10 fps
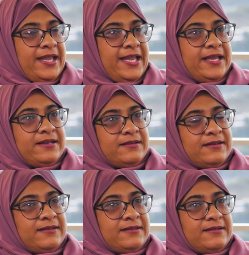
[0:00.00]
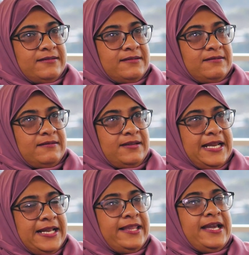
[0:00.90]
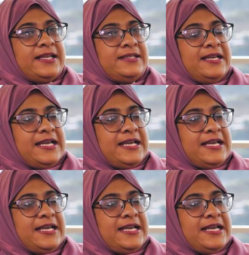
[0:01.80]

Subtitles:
and in that,